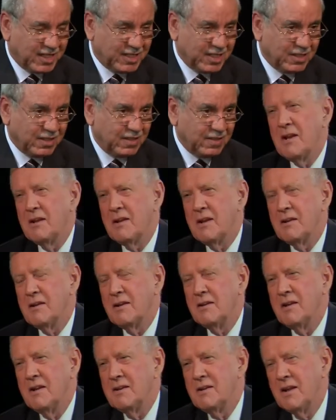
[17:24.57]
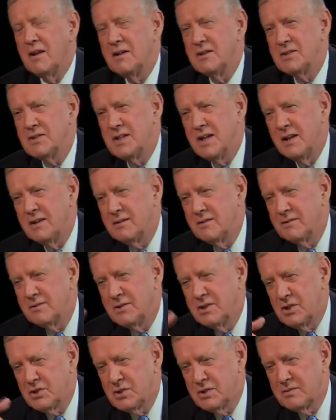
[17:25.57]
No, no, let, let, let us not
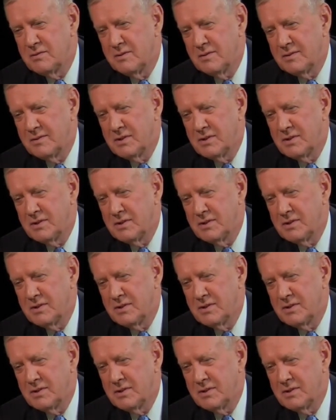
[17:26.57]
just